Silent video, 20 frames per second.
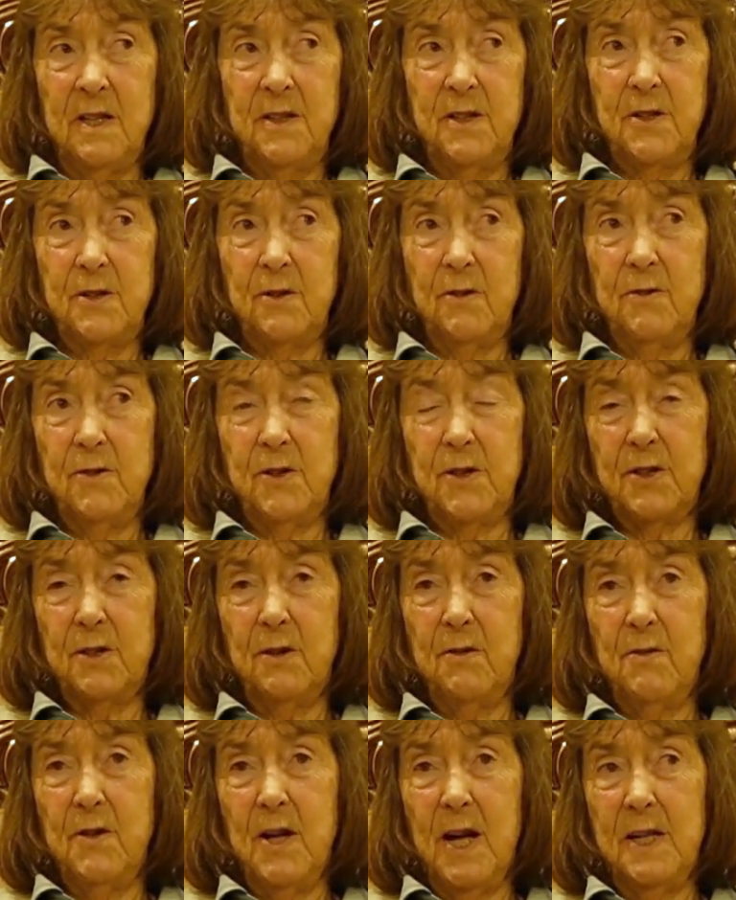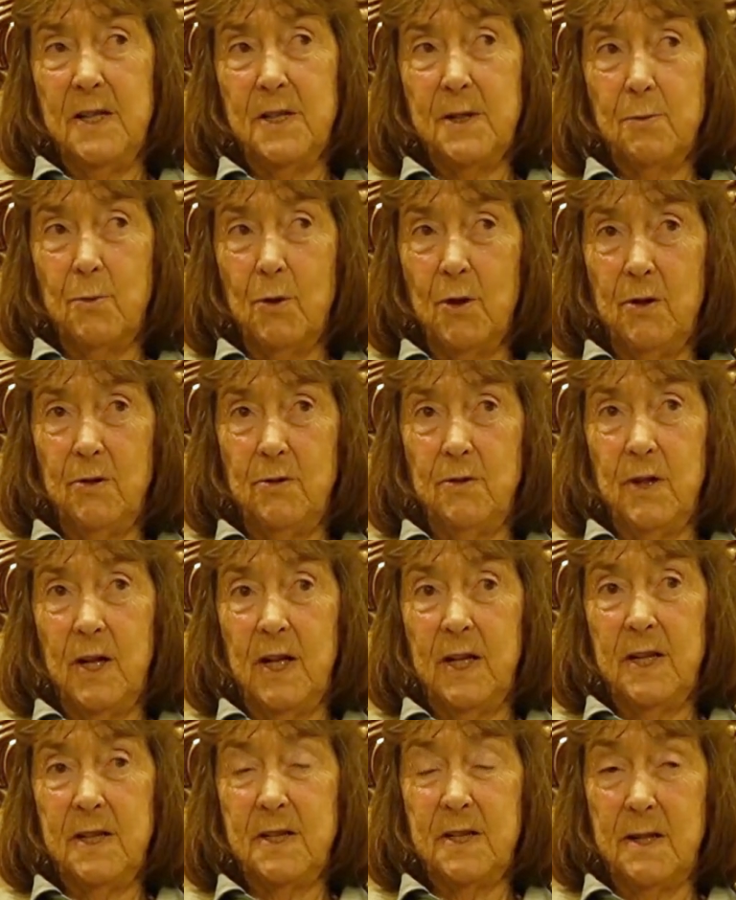So that is one
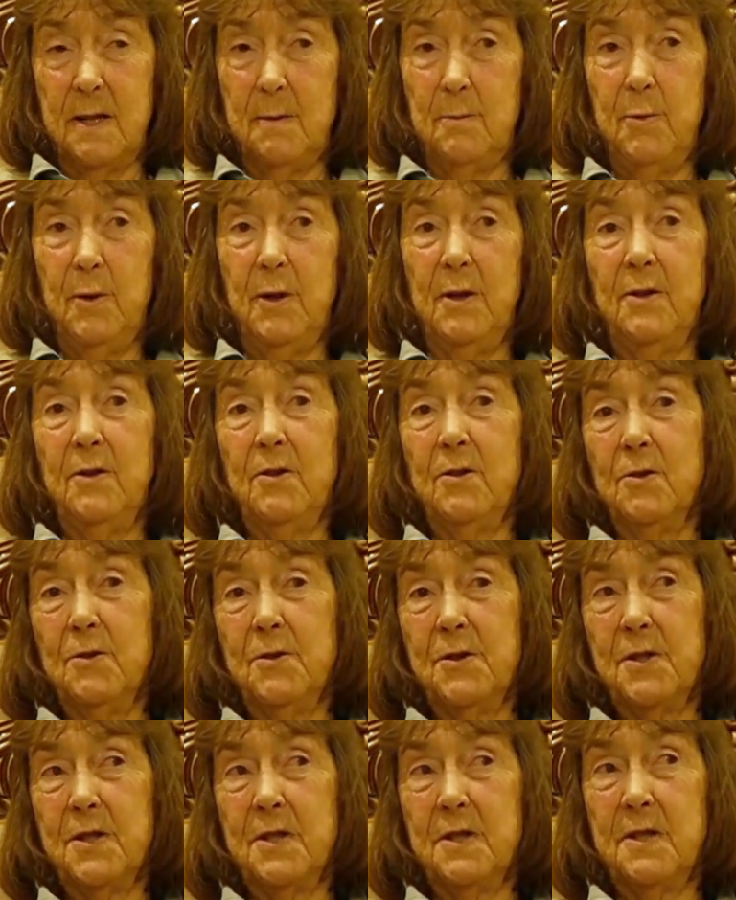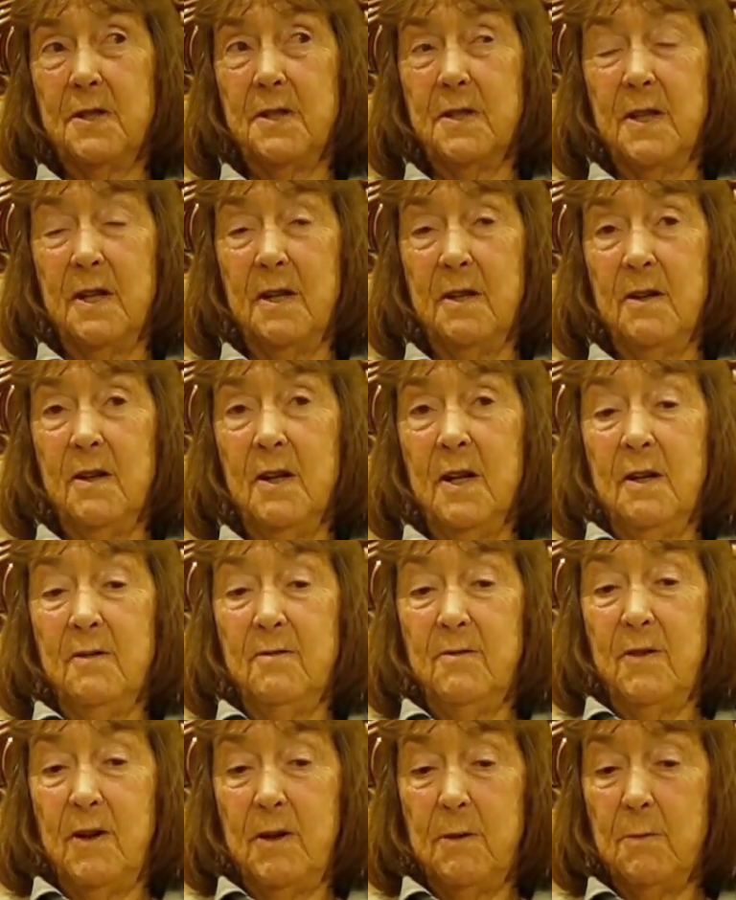example, and of course there's the
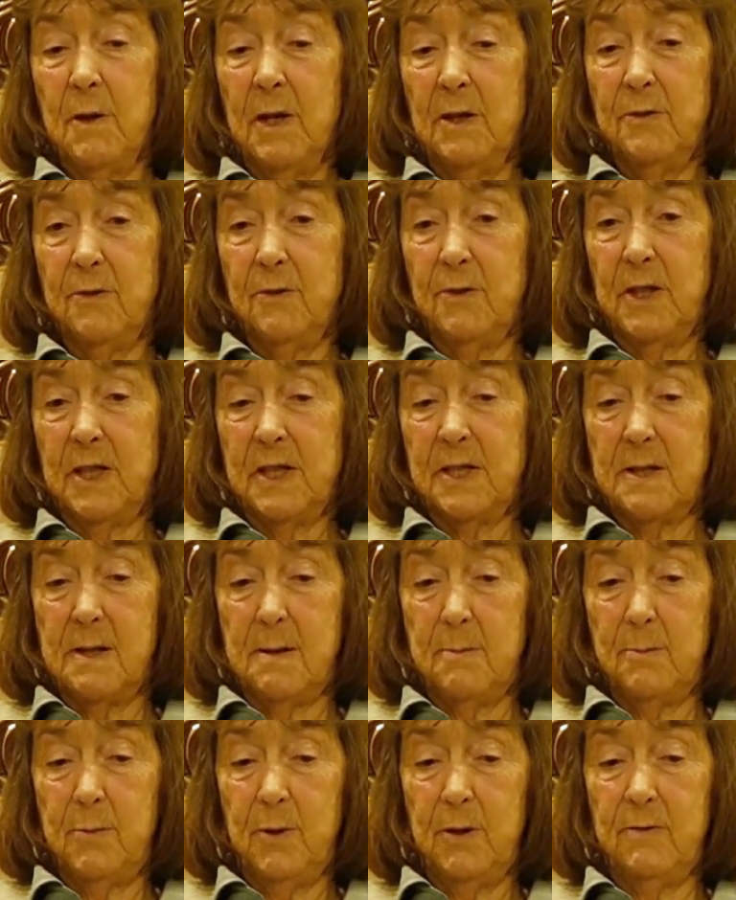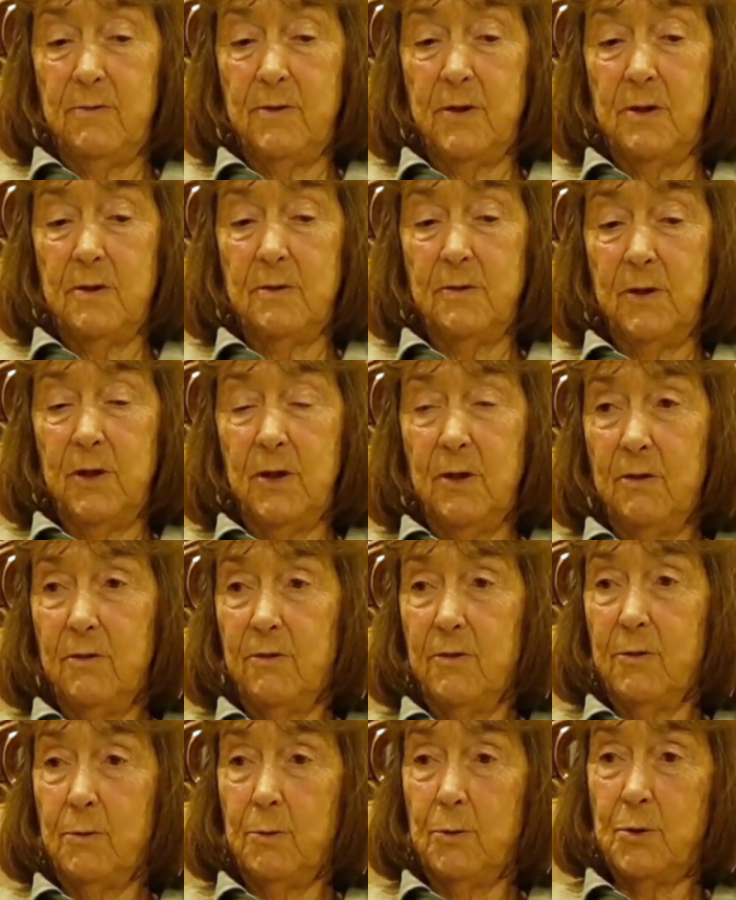very well-known example of
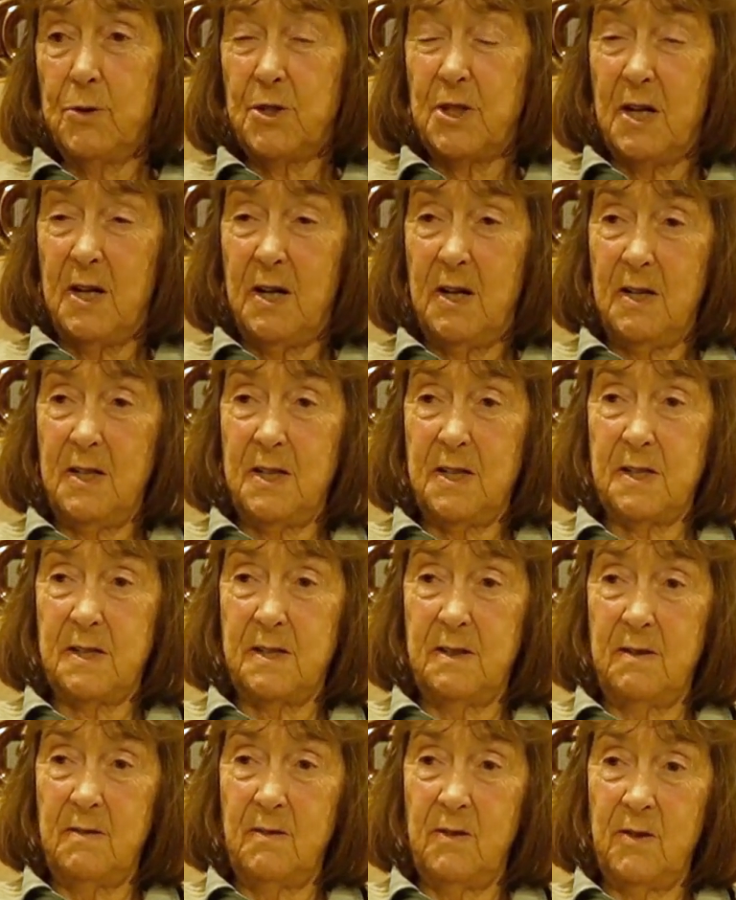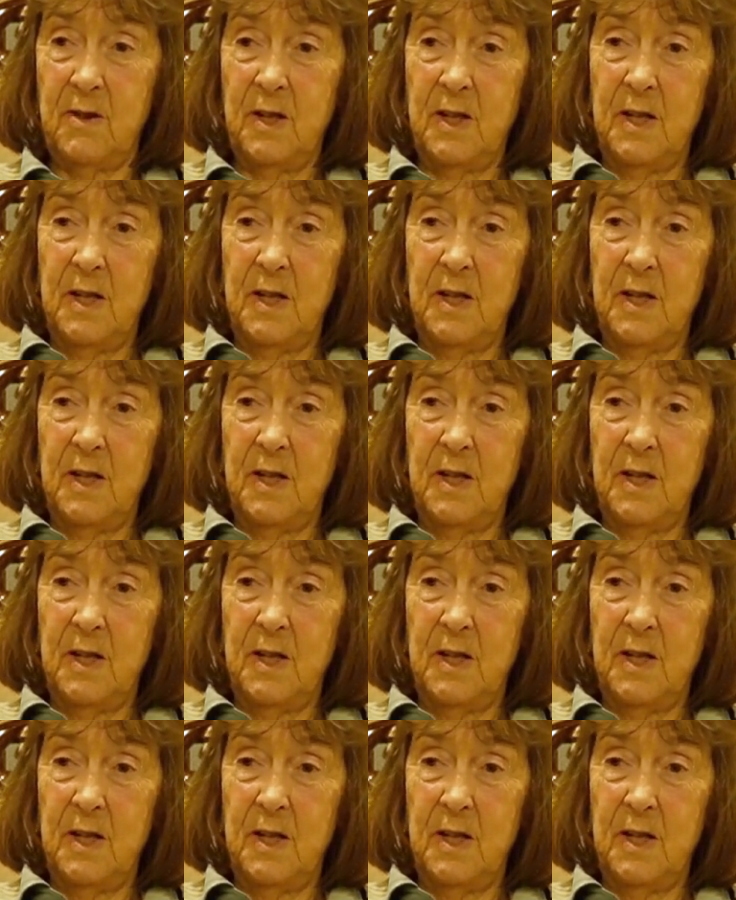for water hyacinth.